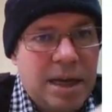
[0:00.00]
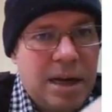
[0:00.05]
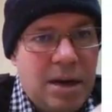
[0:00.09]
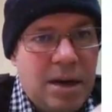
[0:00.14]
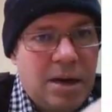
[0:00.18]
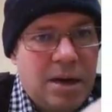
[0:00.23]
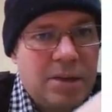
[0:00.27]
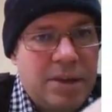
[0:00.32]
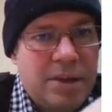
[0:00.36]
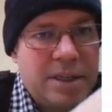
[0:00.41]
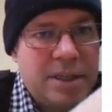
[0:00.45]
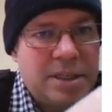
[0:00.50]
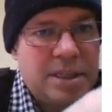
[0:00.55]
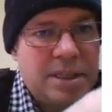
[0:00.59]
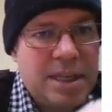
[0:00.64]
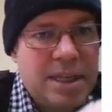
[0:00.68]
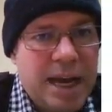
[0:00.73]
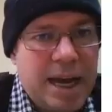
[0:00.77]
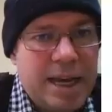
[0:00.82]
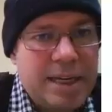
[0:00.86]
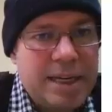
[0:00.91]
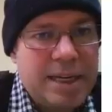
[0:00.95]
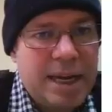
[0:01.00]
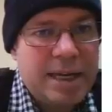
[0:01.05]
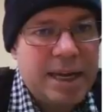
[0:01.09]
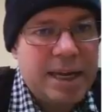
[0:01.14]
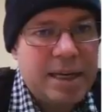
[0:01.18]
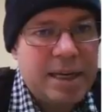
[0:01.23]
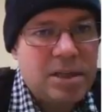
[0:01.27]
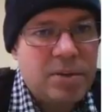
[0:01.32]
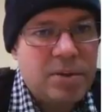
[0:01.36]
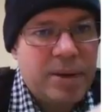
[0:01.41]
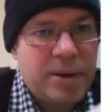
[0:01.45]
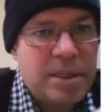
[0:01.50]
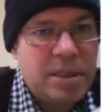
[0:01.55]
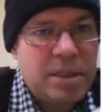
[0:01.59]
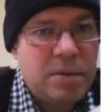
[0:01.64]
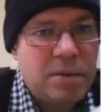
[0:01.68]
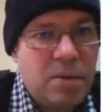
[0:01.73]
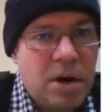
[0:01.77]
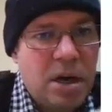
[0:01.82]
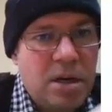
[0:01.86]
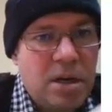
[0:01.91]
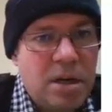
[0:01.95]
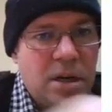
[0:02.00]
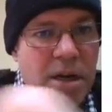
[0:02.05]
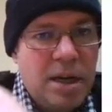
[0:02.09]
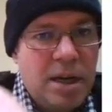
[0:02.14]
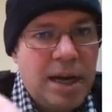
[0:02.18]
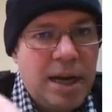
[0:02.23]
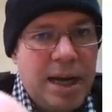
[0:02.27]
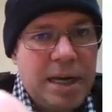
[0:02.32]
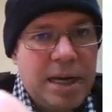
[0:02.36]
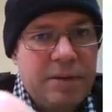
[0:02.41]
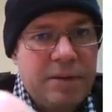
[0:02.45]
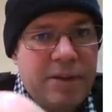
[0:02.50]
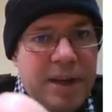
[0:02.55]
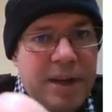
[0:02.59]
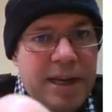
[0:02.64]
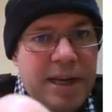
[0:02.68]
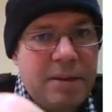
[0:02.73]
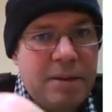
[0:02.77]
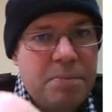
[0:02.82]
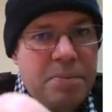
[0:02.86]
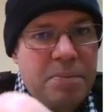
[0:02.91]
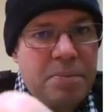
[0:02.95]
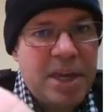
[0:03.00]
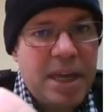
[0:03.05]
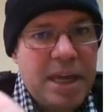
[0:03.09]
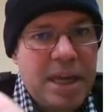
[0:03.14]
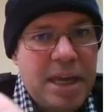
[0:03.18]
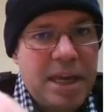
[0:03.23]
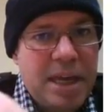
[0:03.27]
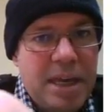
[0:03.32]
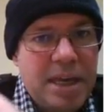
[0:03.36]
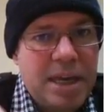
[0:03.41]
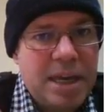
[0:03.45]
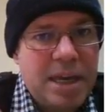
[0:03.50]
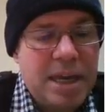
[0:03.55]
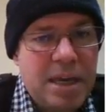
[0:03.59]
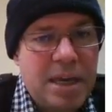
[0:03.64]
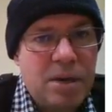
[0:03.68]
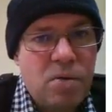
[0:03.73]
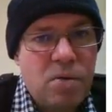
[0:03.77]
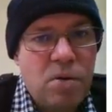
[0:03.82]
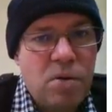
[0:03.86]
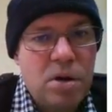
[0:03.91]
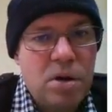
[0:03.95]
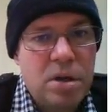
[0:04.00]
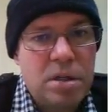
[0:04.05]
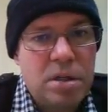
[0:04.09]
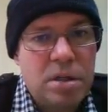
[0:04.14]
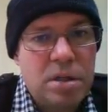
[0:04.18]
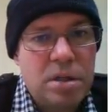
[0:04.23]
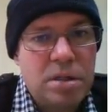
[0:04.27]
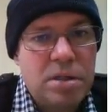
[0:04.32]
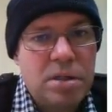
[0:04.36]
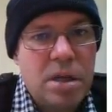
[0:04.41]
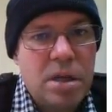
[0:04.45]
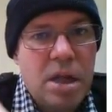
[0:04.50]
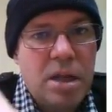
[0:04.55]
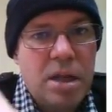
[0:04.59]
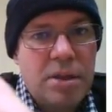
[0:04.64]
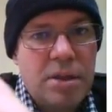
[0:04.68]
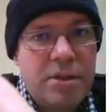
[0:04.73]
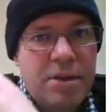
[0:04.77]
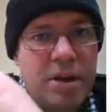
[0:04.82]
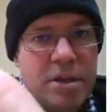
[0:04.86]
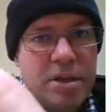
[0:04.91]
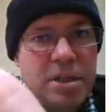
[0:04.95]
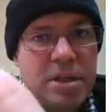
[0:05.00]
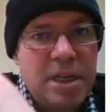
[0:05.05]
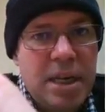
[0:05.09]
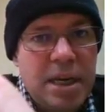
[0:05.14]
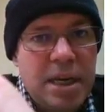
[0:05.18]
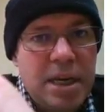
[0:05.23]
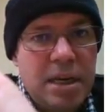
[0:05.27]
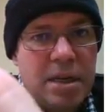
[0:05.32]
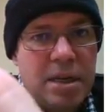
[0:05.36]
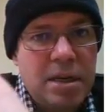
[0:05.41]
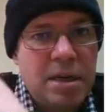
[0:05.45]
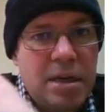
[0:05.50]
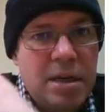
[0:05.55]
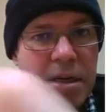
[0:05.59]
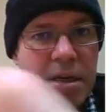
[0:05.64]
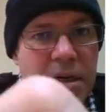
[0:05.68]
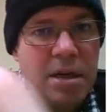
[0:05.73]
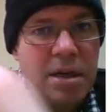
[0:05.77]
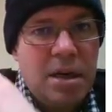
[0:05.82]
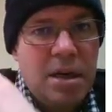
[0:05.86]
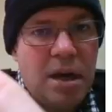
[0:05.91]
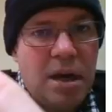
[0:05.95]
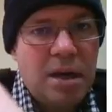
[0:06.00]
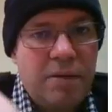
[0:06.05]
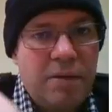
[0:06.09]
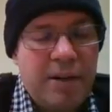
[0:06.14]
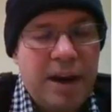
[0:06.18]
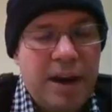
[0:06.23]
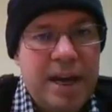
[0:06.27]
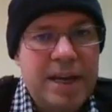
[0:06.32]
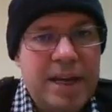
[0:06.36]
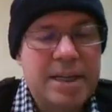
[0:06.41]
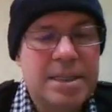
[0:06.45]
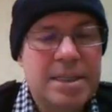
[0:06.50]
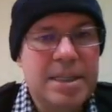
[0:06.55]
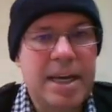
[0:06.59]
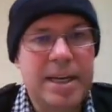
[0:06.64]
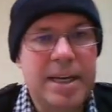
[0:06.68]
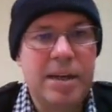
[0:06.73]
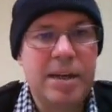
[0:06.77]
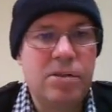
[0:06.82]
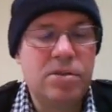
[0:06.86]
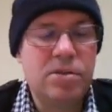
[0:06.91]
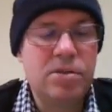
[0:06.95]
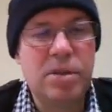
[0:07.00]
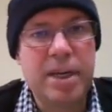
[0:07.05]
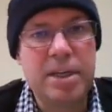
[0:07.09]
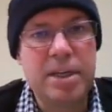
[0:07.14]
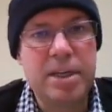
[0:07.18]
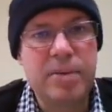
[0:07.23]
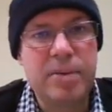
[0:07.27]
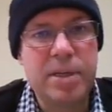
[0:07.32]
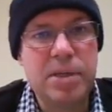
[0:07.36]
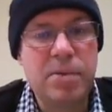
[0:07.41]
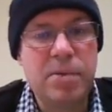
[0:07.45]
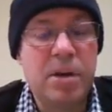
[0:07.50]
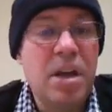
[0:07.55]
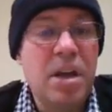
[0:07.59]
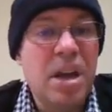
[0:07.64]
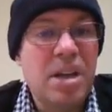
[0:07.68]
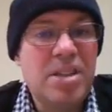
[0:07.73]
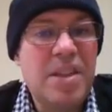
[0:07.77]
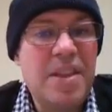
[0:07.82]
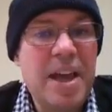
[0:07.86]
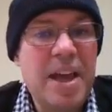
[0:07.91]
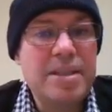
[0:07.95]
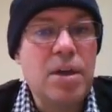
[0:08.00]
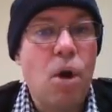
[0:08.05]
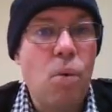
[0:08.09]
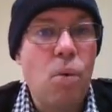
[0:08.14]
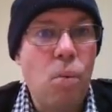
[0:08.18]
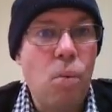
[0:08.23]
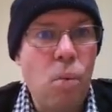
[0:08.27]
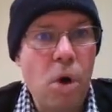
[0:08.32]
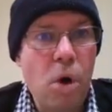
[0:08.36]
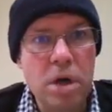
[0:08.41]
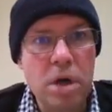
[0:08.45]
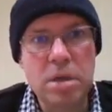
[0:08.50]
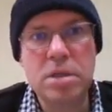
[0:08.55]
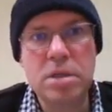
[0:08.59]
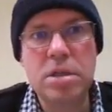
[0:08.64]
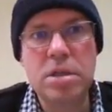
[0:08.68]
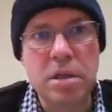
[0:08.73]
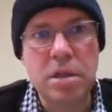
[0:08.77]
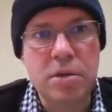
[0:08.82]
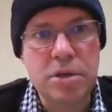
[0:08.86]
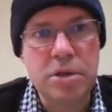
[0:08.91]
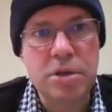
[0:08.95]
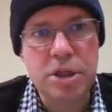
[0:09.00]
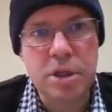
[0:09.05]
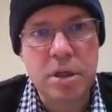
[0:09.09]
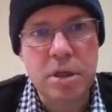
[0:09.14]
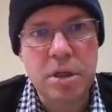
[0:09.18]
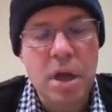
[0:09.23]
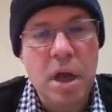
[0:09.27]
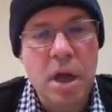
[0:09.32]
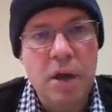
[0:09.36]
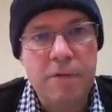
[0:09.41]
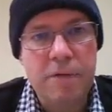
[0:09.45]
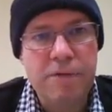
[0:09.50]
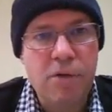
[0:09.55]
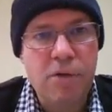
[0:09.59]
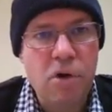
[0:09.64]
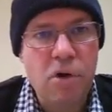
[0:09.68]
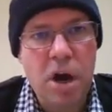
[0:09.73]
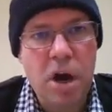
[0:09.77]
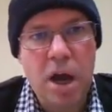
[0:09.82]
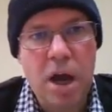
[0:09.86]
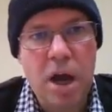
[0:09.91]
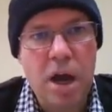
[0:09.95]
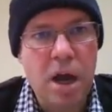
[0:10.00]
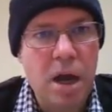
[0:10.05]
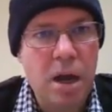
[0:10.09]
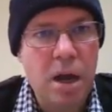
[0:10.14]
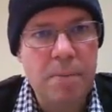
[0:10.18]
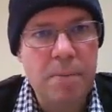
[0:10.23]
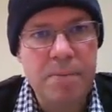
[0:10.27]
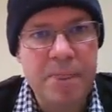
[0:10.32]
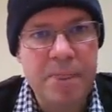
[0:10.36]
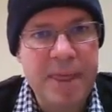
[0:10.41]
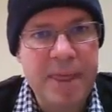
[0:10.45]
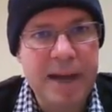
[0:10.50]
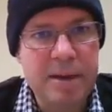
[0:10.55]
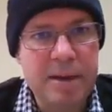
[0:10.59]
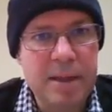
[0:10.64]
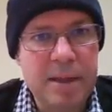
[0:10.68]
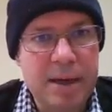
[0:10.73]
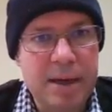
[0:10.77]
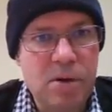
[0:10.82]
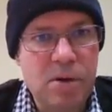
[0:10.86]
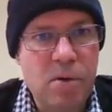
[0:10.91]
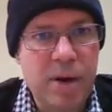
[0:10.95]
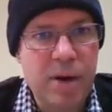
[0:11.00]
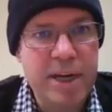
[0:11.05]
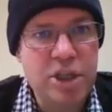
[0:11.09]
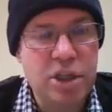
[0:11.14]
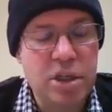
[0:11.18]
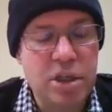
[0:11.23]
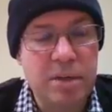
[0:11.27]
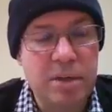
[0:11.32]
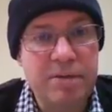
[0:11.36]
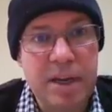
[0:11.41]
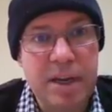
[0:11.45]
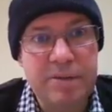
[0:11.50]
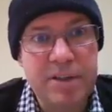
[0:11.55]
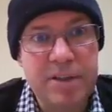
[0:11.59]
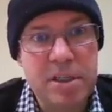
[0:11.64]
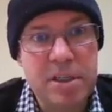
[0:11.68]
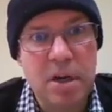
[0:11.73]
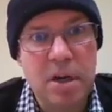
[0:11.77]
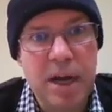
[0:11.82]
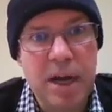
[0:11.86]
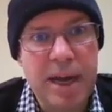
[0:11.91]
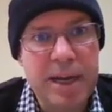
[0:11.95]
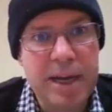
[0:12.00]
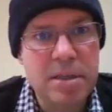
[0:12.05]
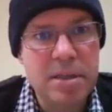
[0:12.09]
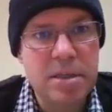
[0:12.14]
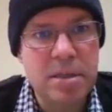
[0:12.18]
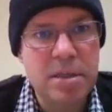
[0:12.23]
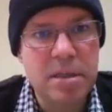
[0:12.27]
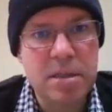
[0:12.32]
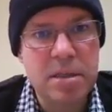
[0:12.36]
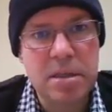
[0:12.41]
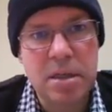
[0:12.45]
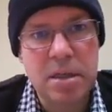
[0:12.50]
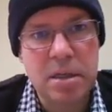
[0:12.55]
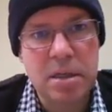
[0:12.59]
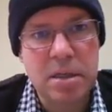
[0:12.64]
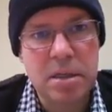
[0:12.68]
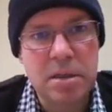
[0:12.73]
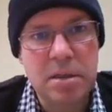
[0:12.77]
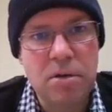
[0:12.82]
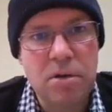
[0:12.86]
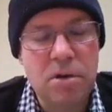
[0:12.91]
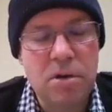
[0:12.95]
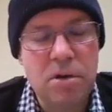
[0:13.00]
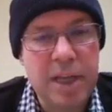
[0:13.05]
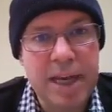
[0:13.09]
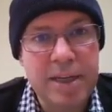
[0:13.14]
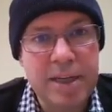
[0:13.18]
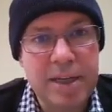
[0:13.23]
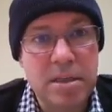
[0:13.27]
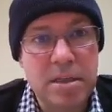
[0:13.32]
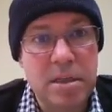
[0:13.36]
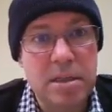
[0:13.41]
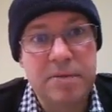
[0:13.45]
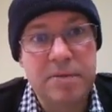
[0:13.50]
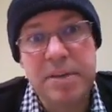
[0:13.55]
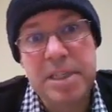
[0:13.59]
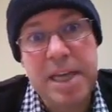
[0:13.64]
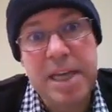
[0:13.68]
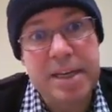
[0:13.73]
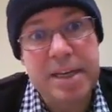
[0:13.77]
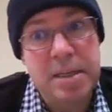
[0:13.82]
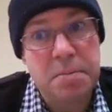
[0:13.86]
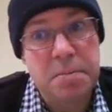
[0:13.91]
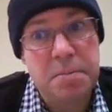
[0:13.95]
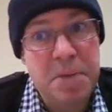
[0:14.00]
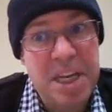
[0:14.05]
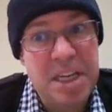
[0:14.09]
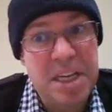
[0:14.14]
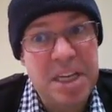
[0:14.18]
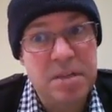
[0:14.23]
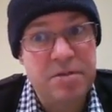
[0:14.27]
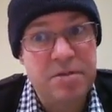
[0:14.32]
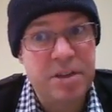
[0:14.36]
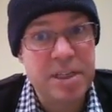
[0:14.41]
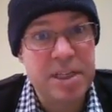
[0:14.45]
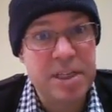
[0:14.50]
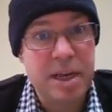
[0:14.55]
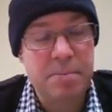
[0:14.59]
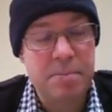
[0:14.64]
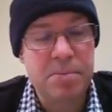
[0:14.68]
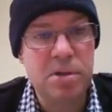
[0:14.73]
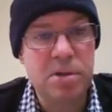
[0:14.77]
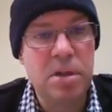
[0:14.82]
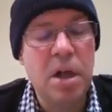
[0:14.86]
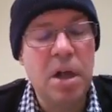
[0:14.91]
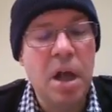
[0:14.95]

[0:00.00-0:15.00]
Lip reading: on this side I get 21. And if I let p equals 13, on the right-hand side I also get 21. So there's one solution for that equation if it's not x's and all x's, if it's x and p's, for example.